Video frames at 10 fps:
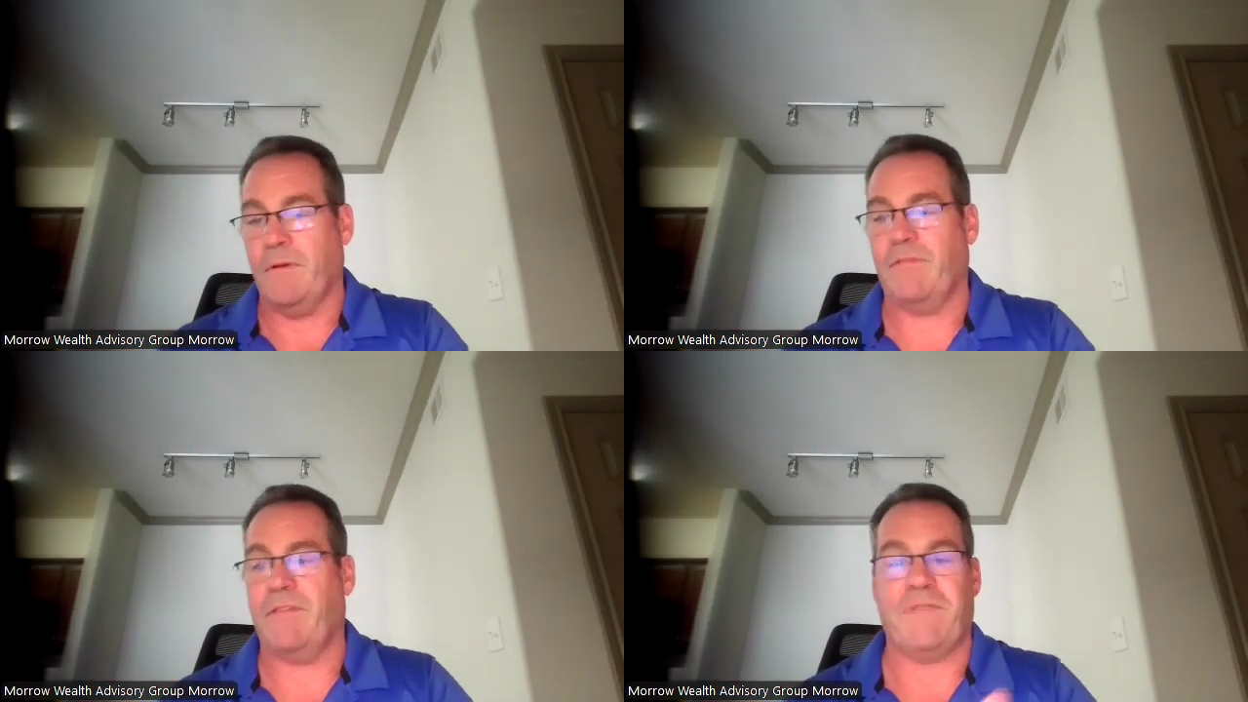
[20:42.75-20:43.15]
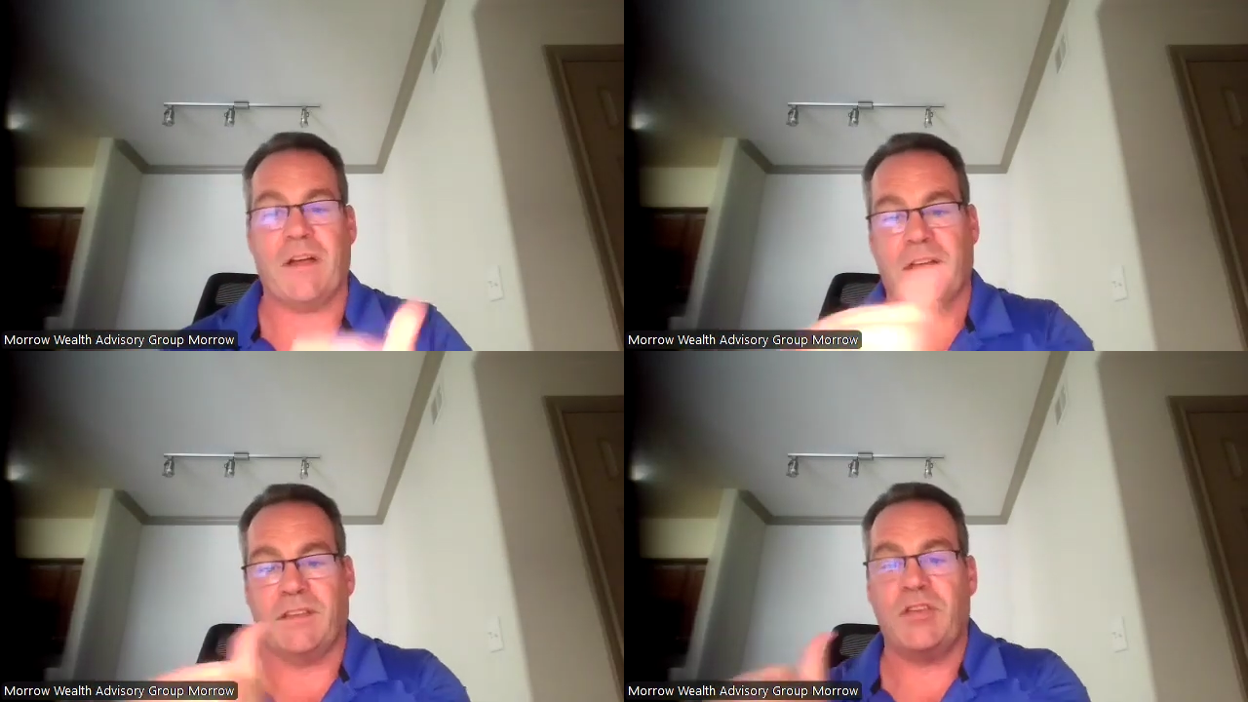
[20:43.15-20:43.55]
if the
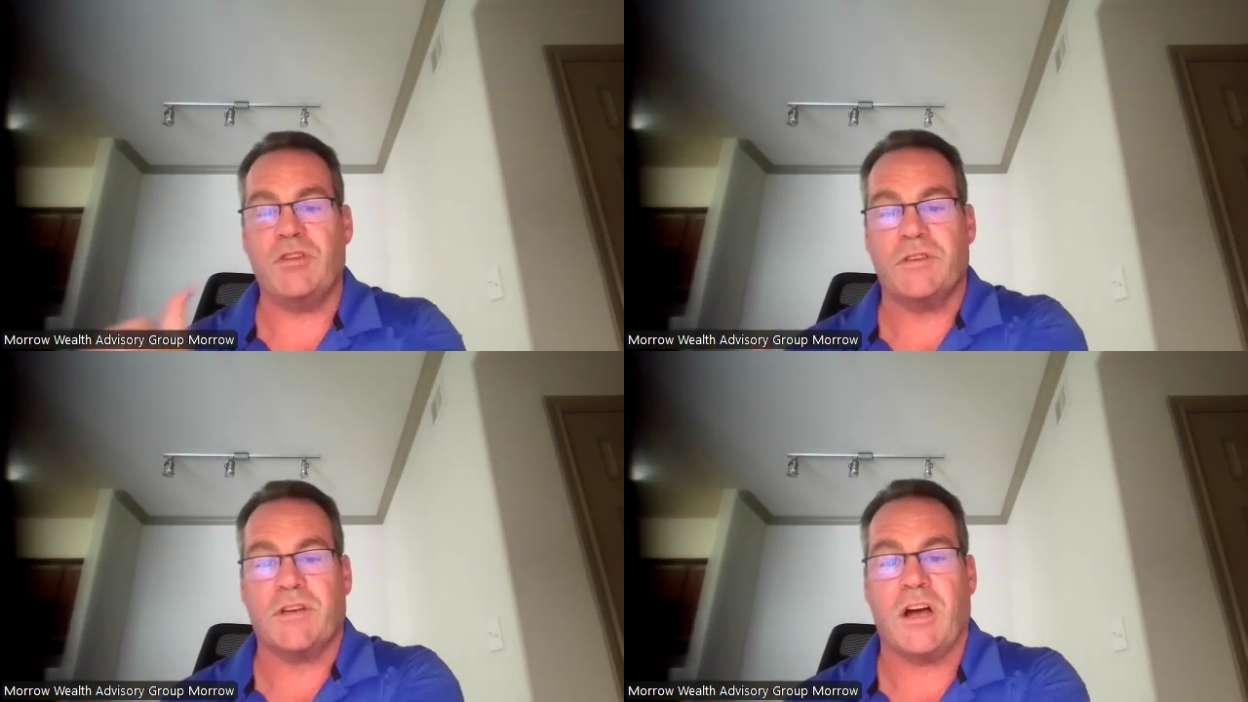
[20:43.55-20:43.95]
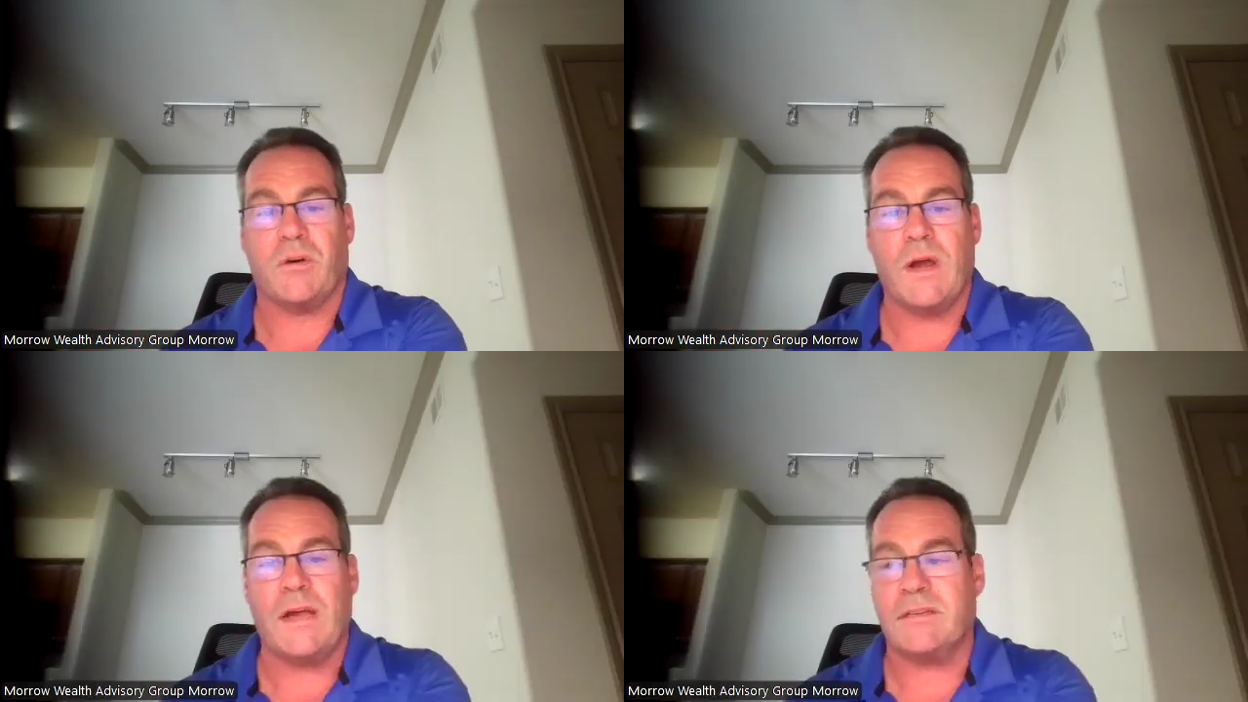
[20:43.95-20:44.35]
Fed continues to
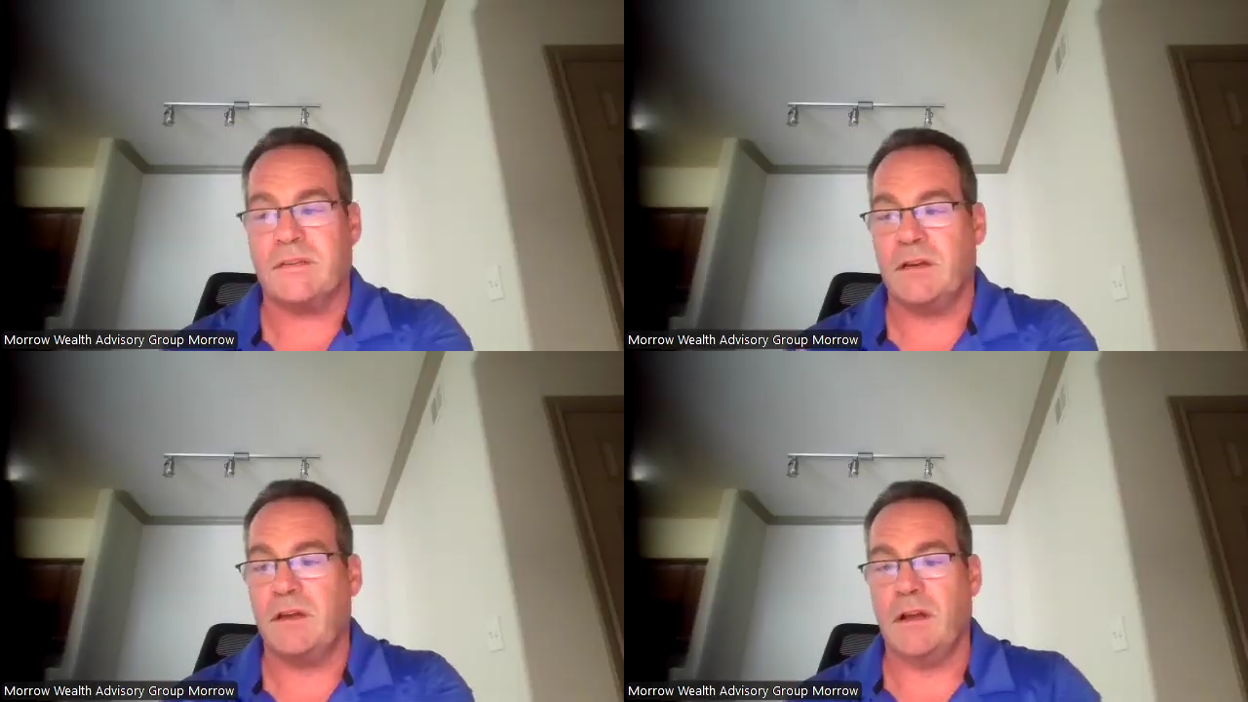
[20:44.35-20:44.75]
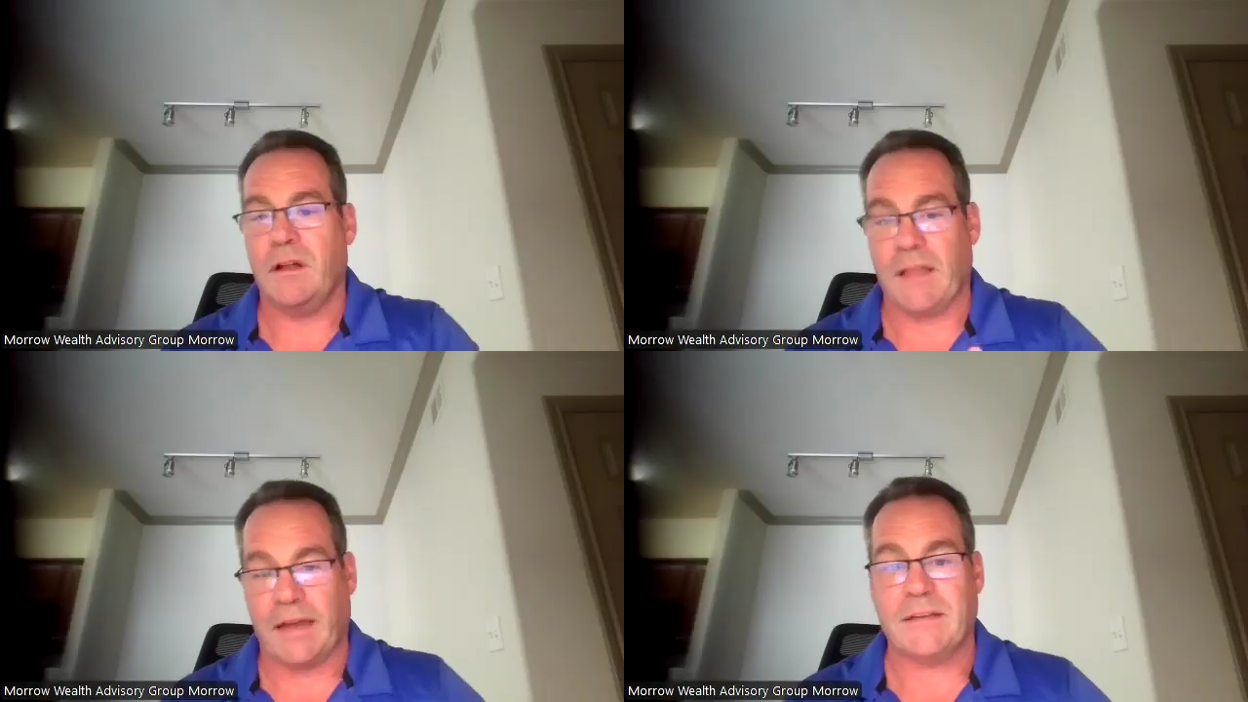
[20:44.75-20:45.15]
cut rates
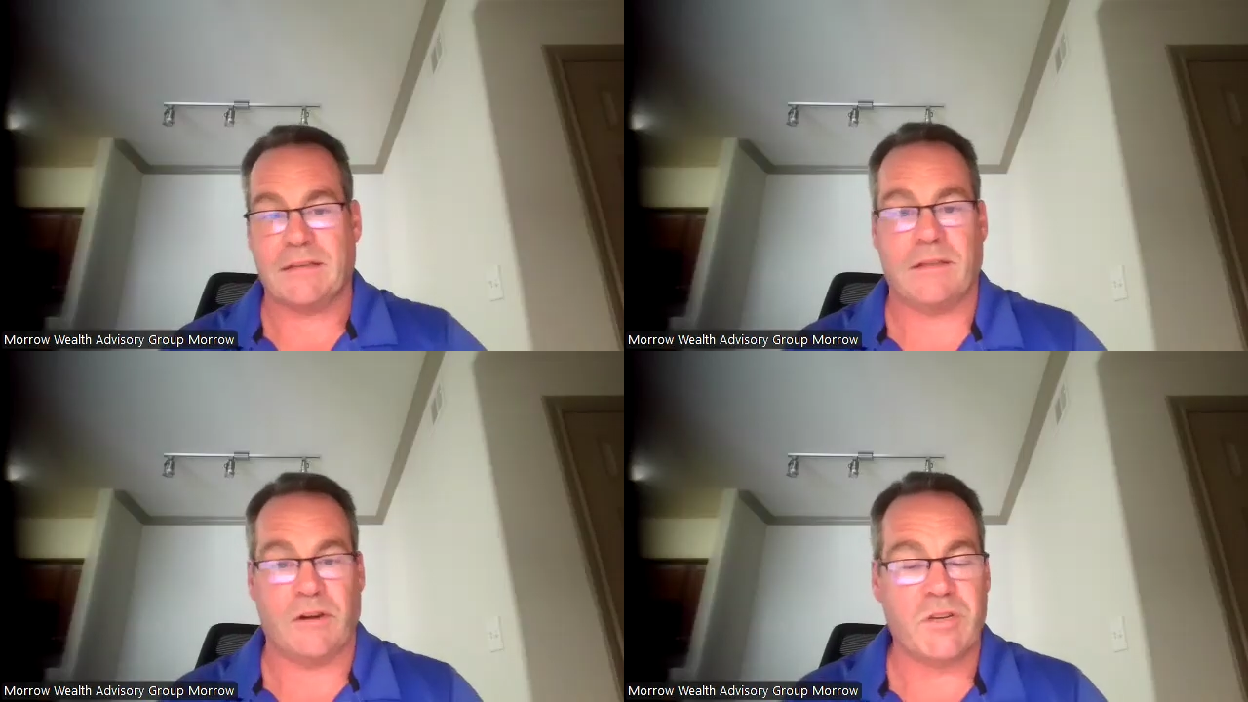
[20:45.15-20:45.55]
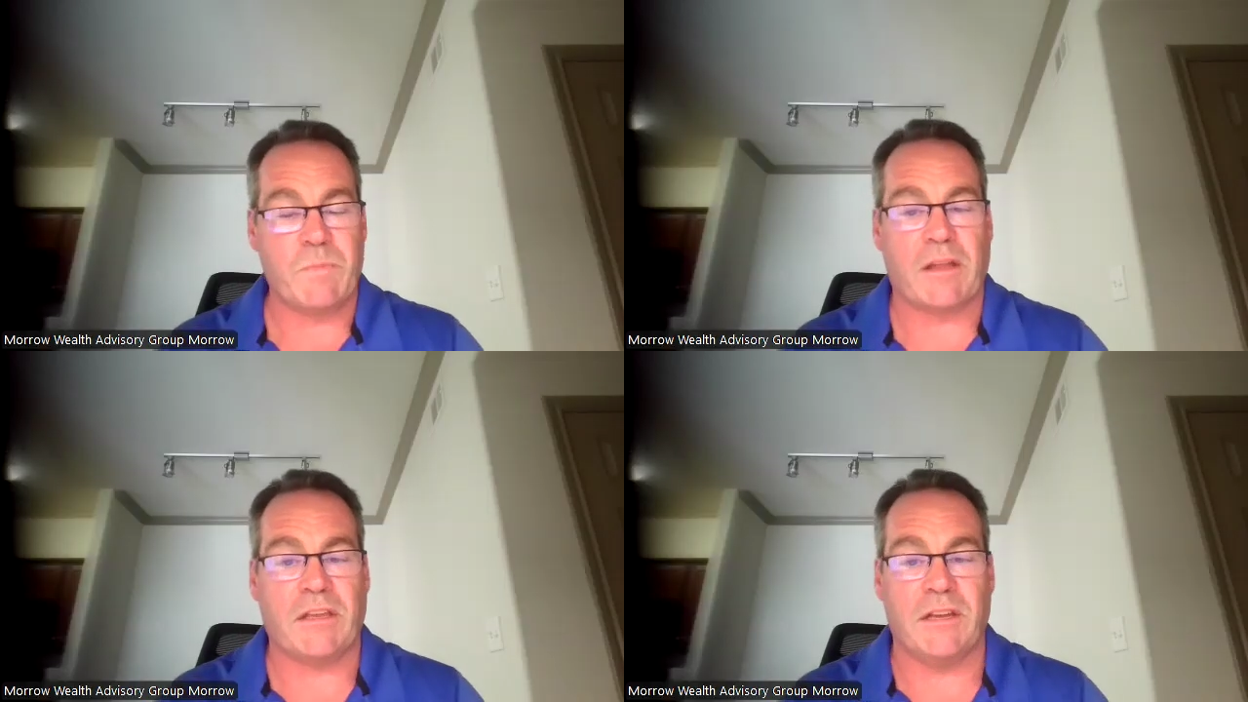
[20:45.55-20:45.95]
like they're
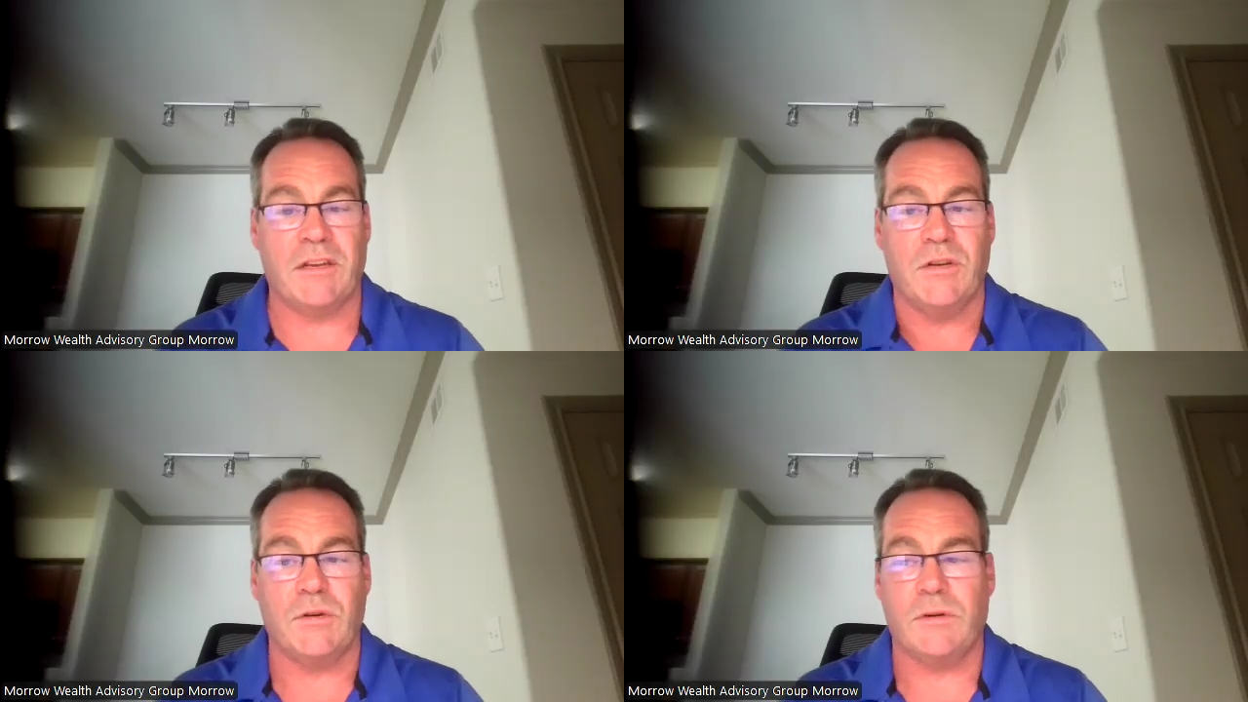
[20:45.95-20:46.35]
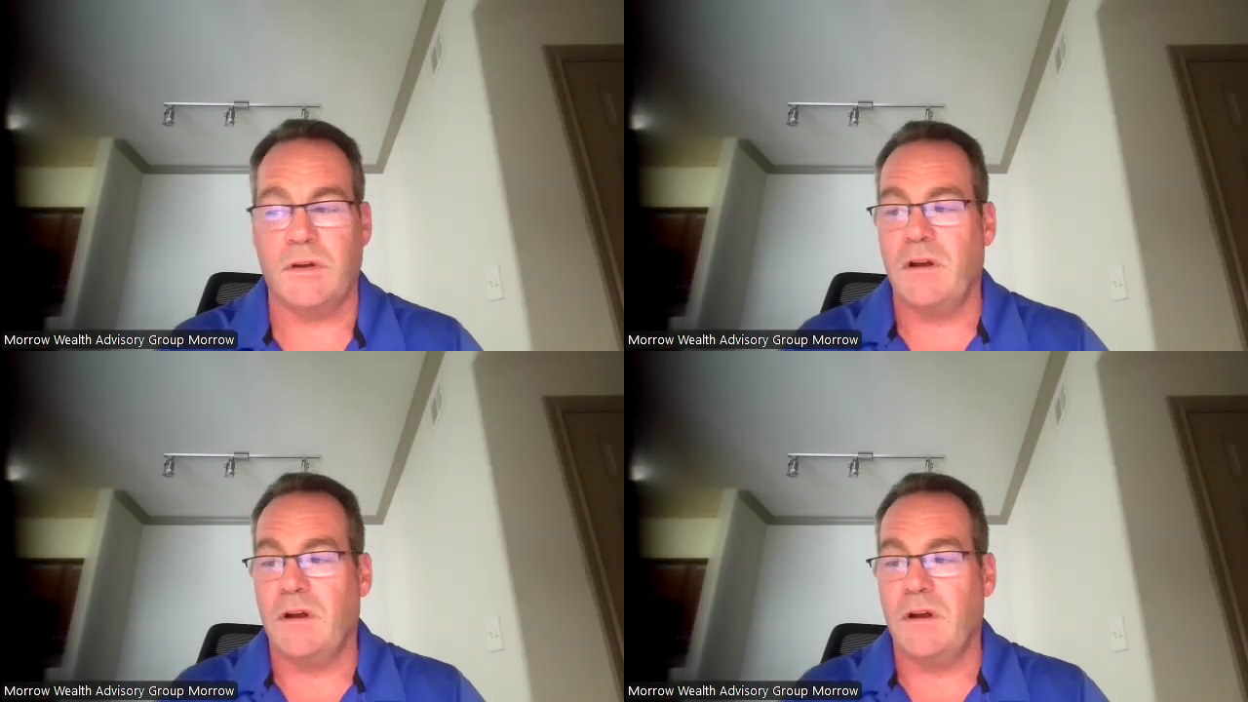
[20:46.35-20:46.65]
expected to do,